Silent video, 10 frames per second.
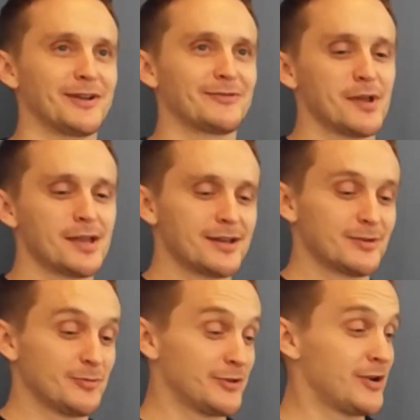Like,
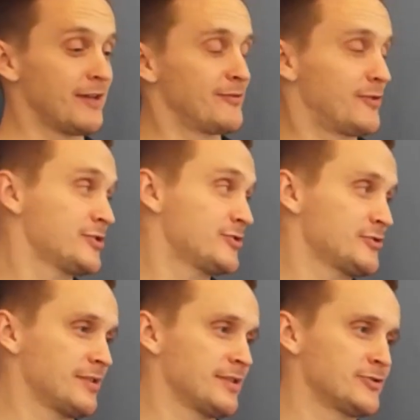you had the
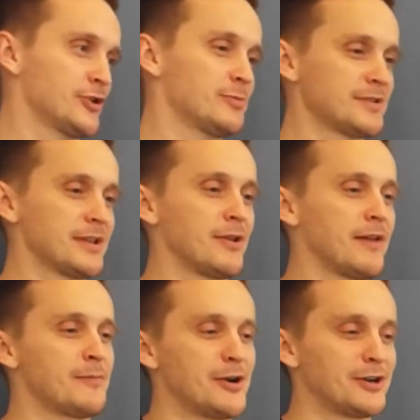Russians and the Germans and you
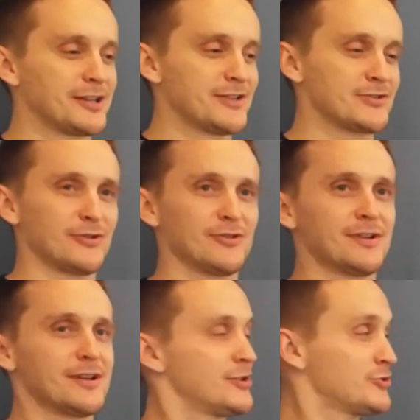had Americans
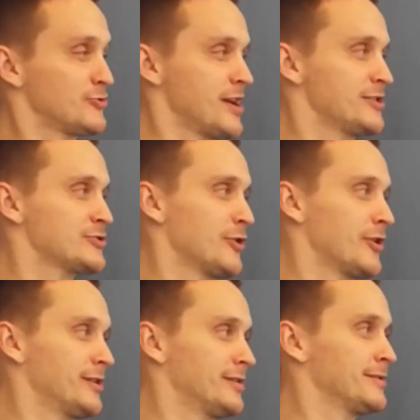on strange
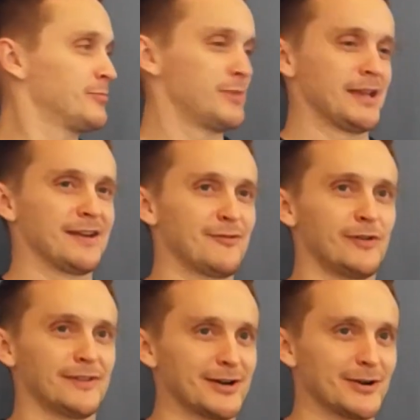soil being
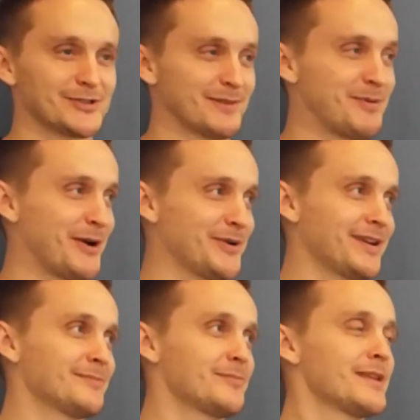involved in it all
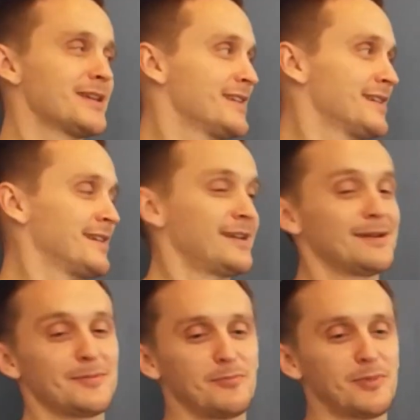somehow.
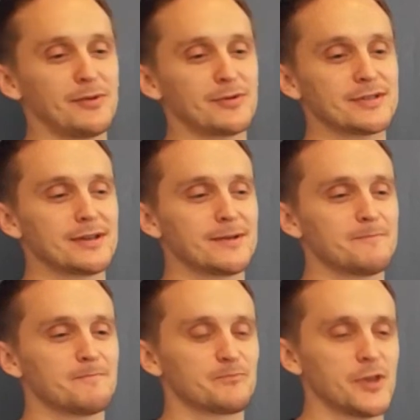But it was,
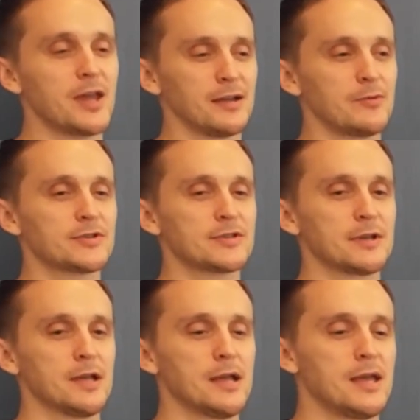and
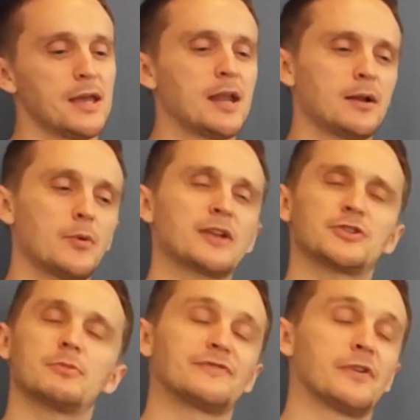we had
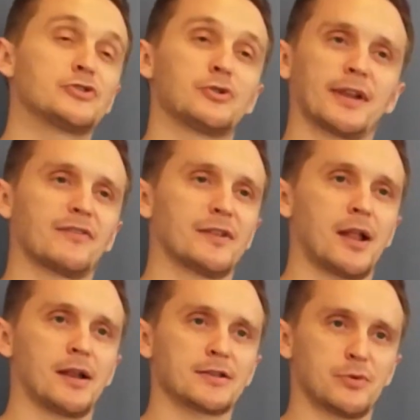so much fun shooting the
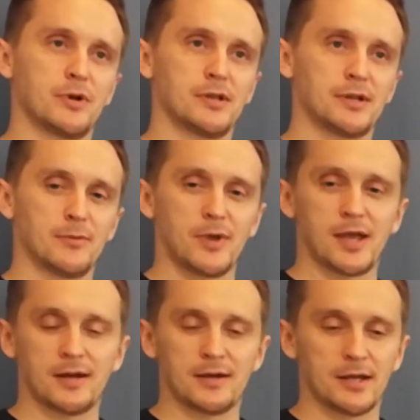finale as well. And we
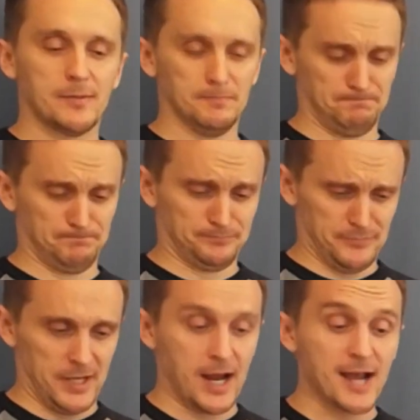had,
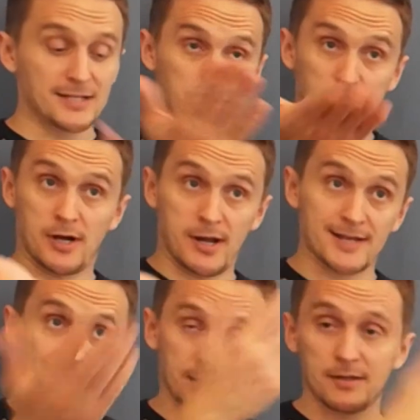we shot in
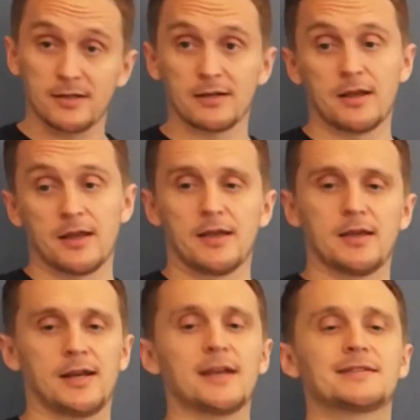Iceland, and
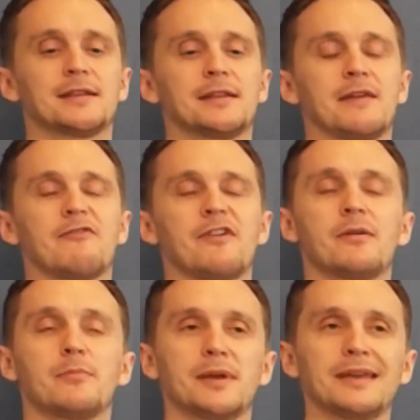in Iceland they have a
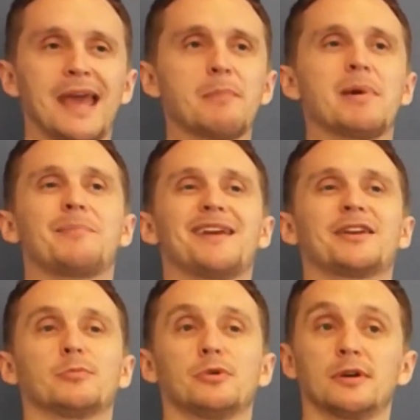very big
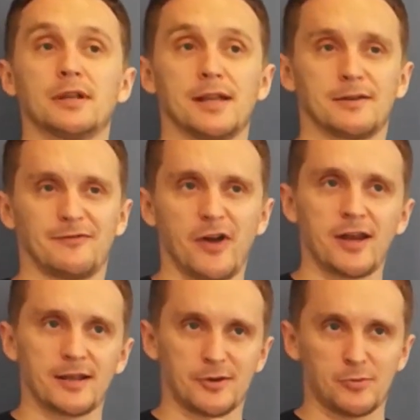MMA community, like
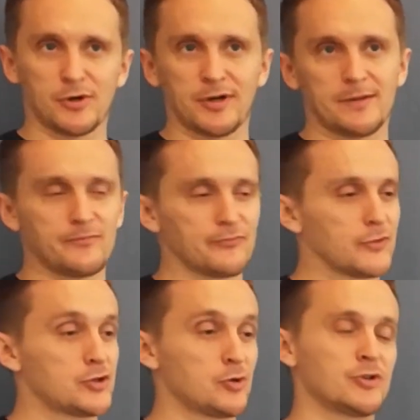fighting community.
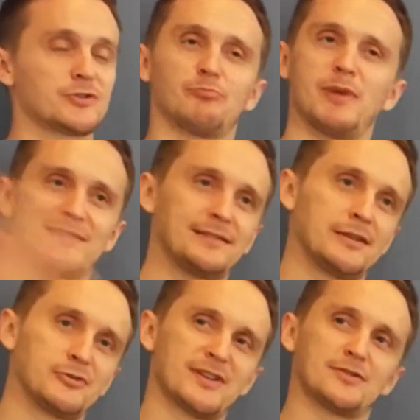So we just
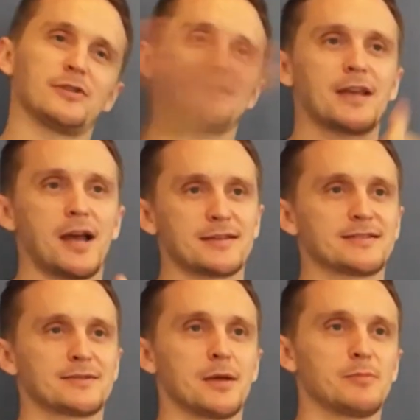basically dressed all these guys
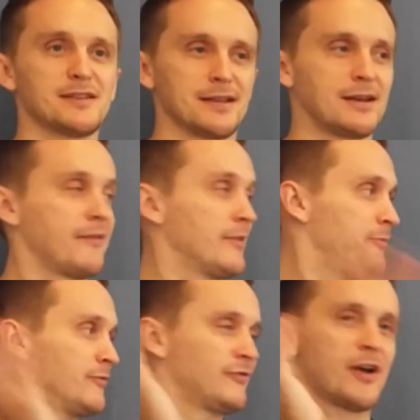as zombies and had
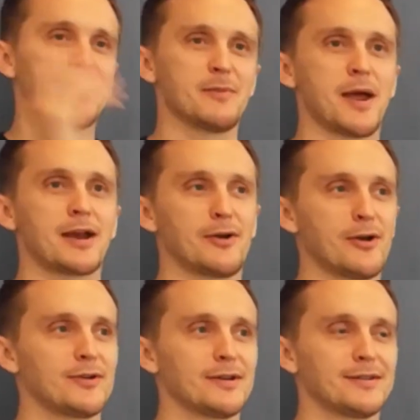them fight in the
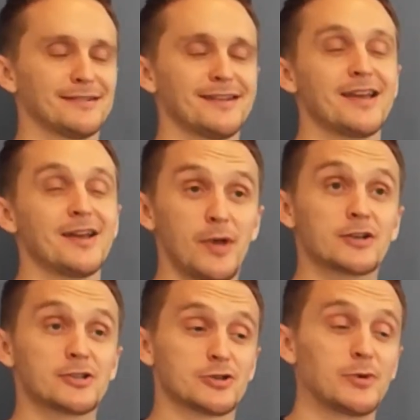background, and we
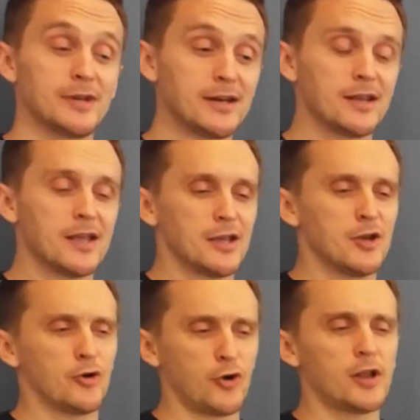did,
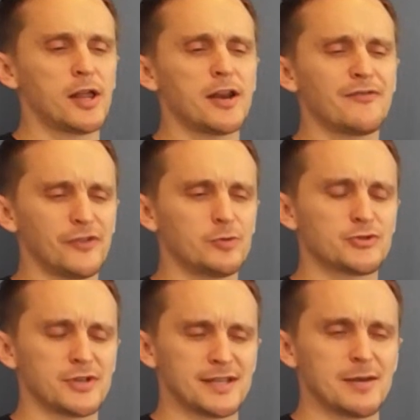a lot of
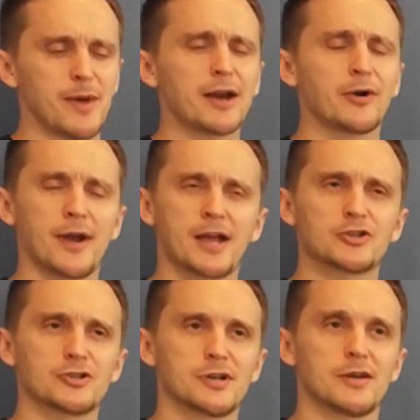films you see background
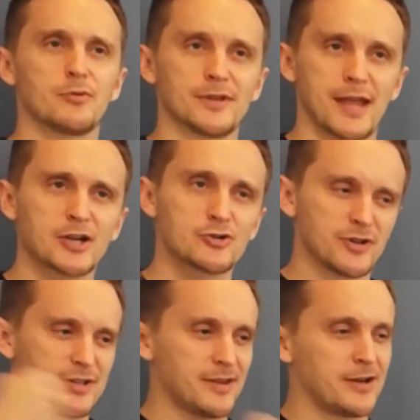action and with
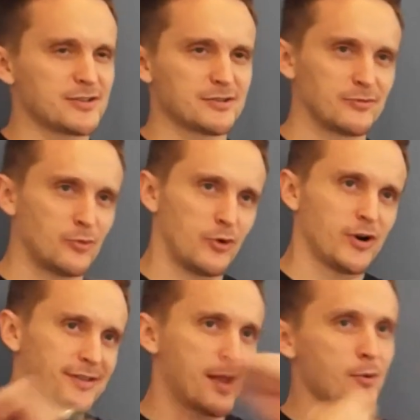extras, and it doesn't
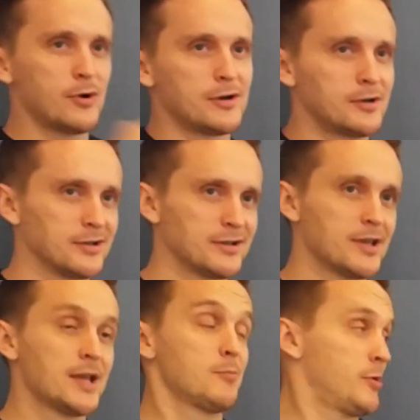work that well,
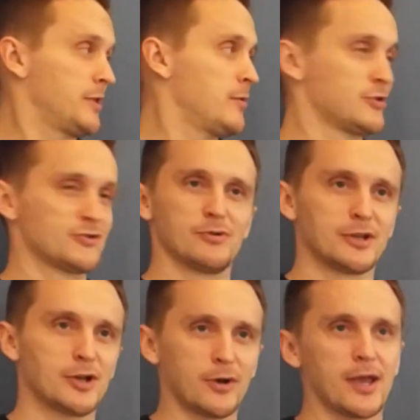but they were just
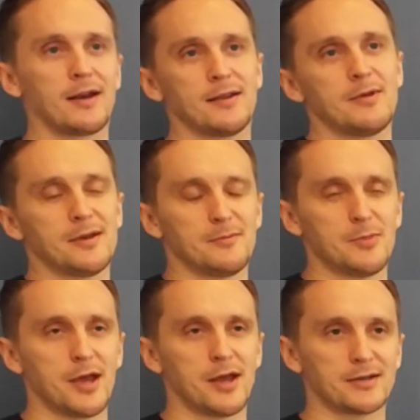really going at it
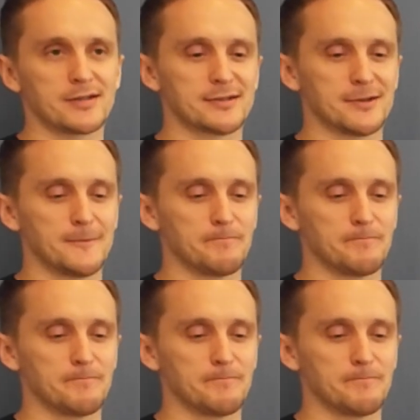and behind us.